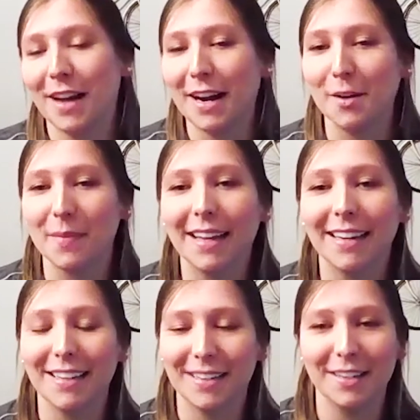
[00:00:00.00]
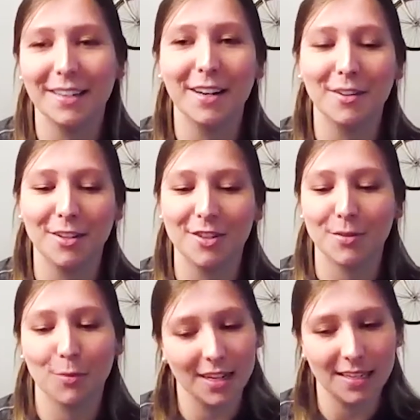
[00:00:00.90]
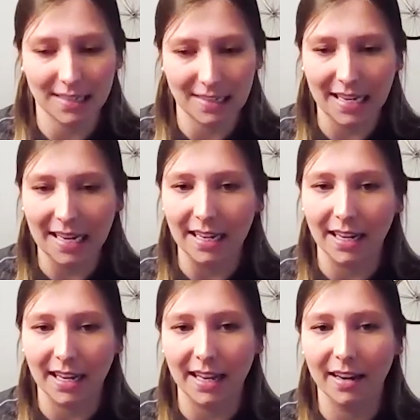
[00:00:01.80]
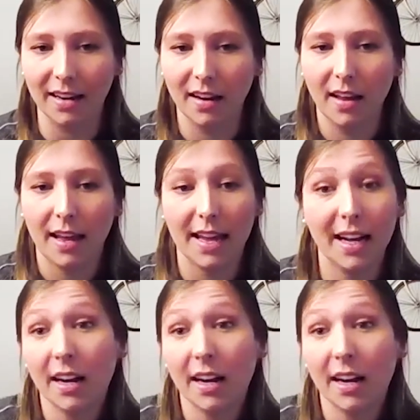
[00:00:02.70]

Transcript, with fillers: environment you, you know you just want to succeed and it yeah.